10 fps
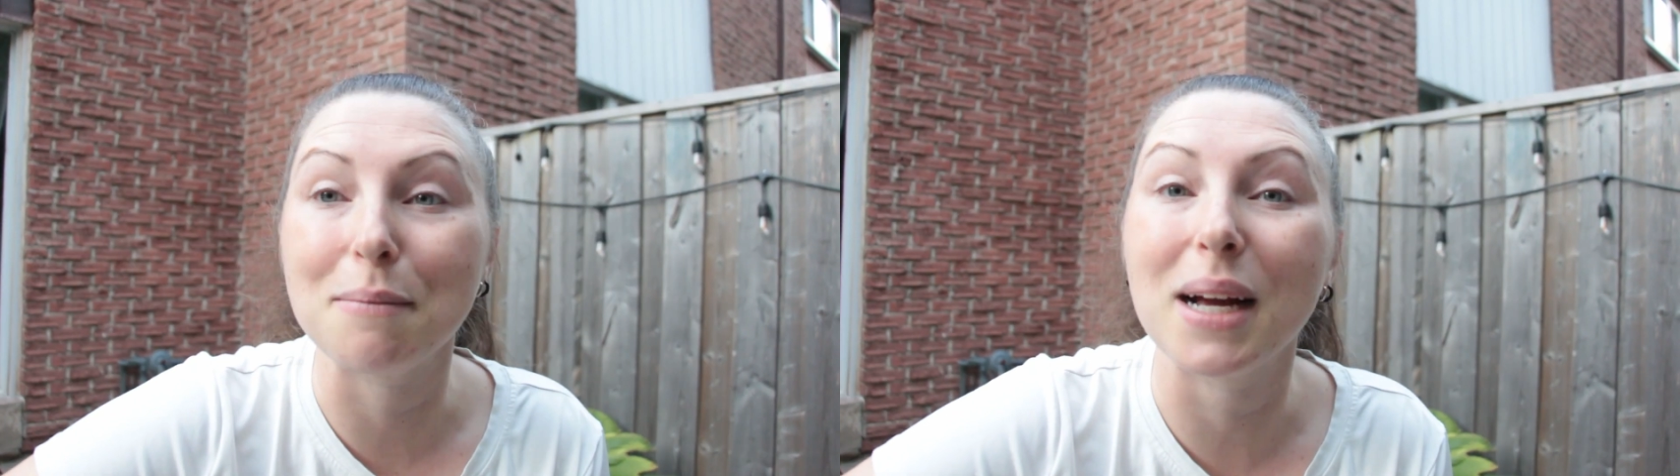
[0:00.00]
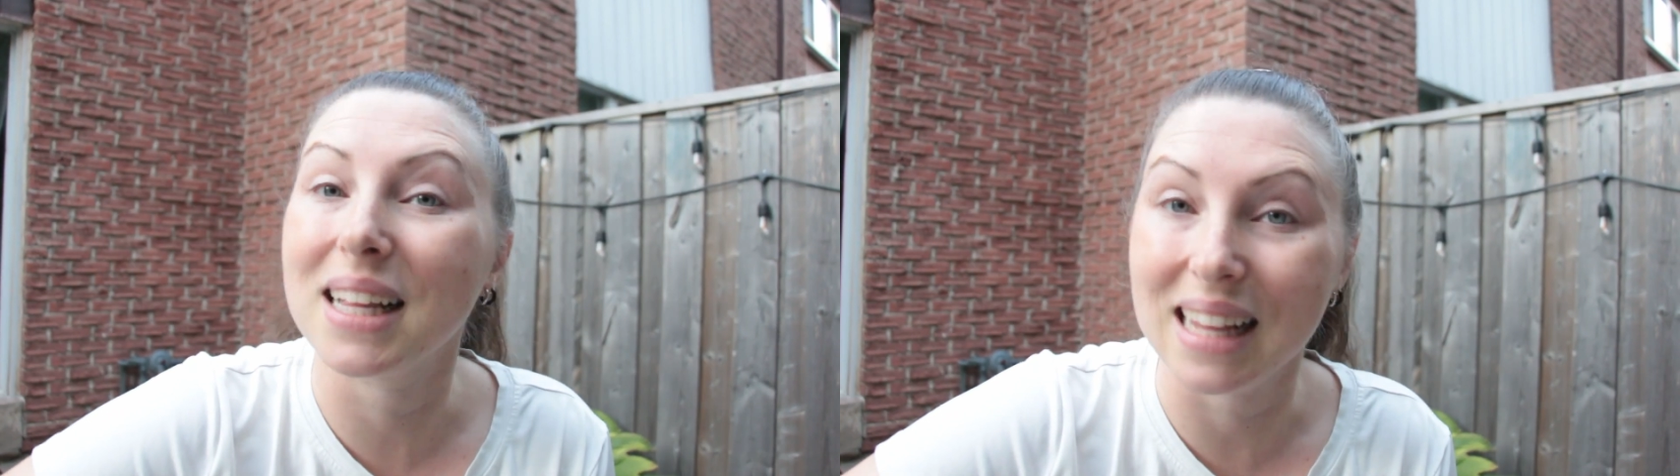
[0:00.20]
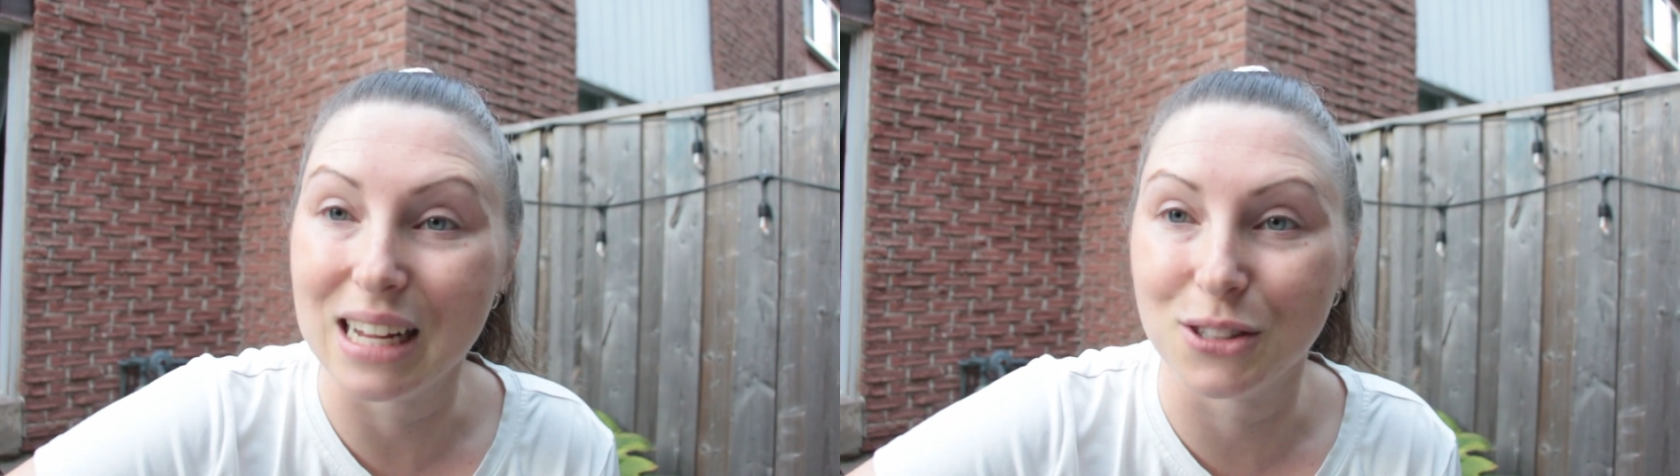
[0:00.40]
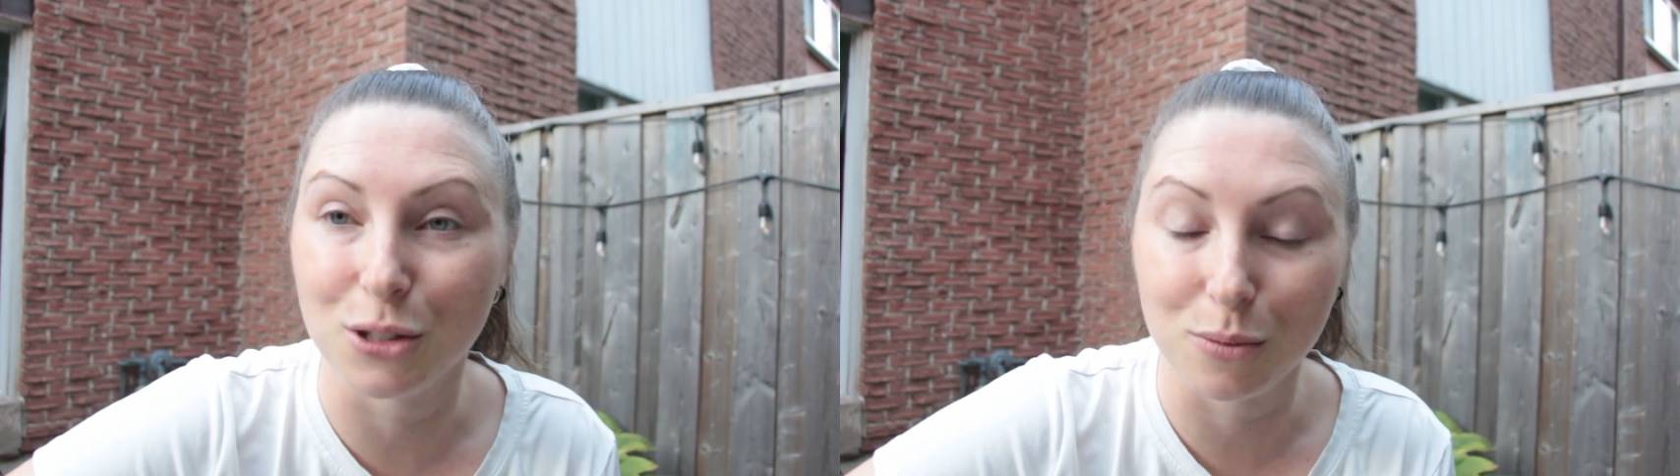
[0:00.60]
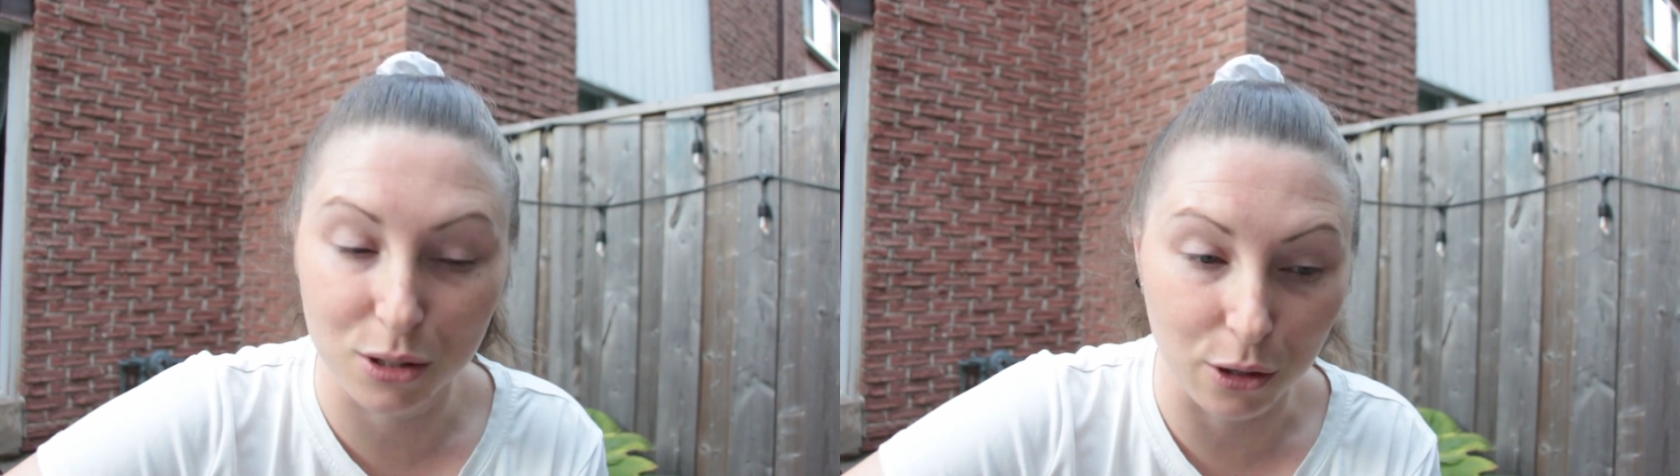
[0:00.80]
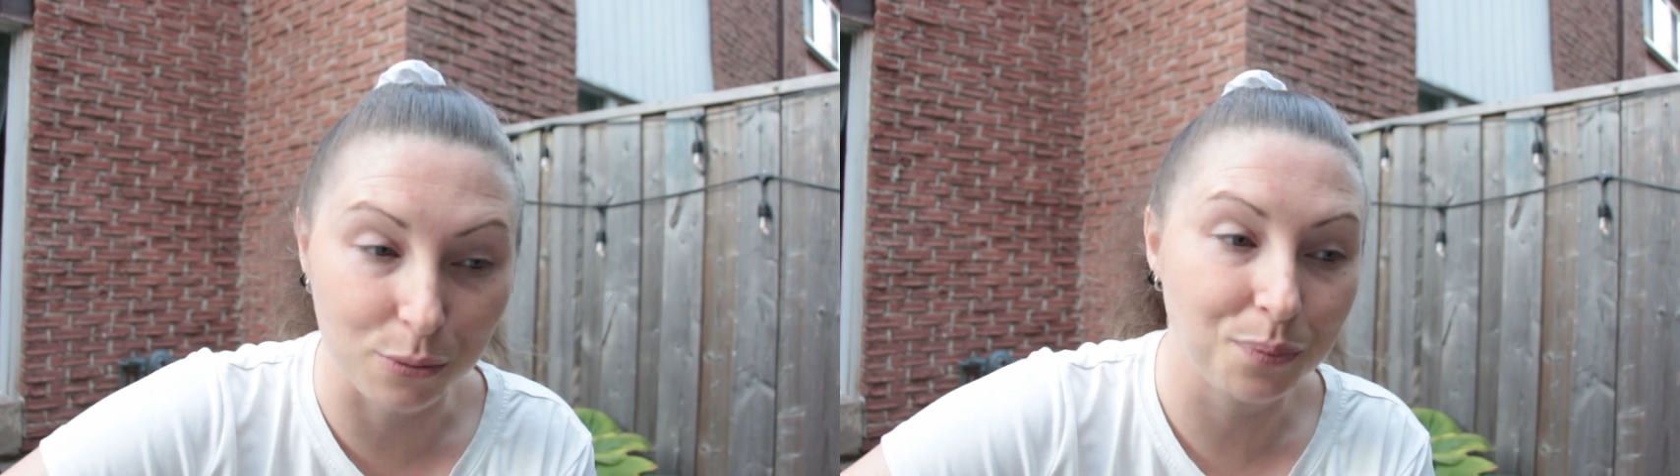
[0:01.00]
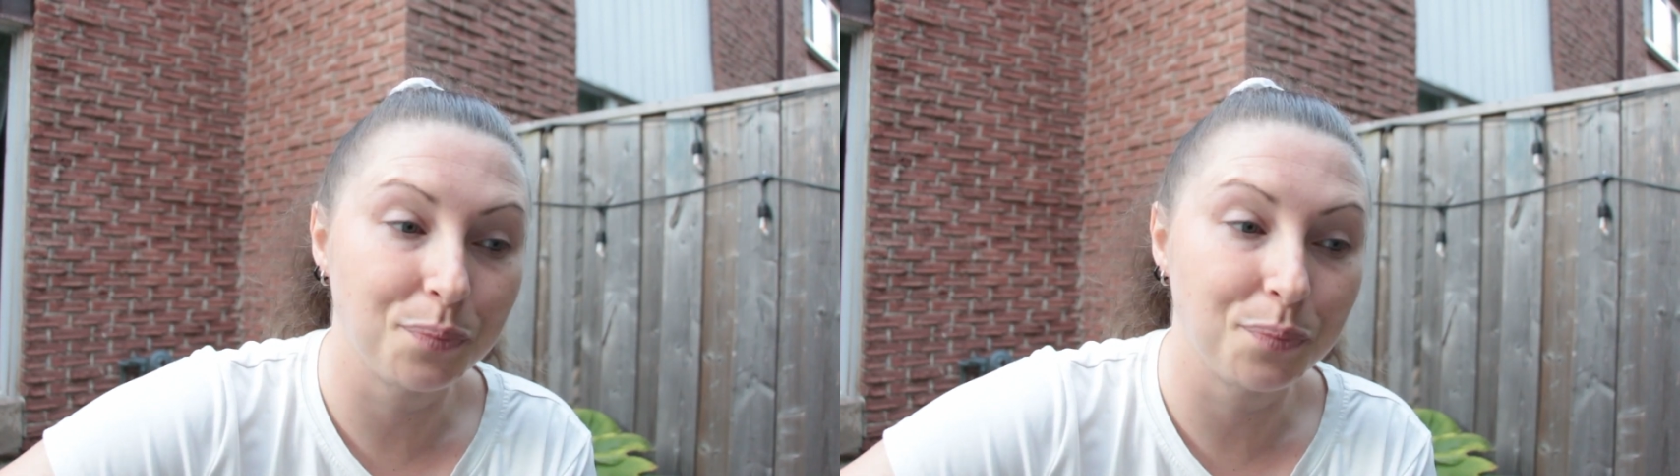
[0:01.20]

my classroom. So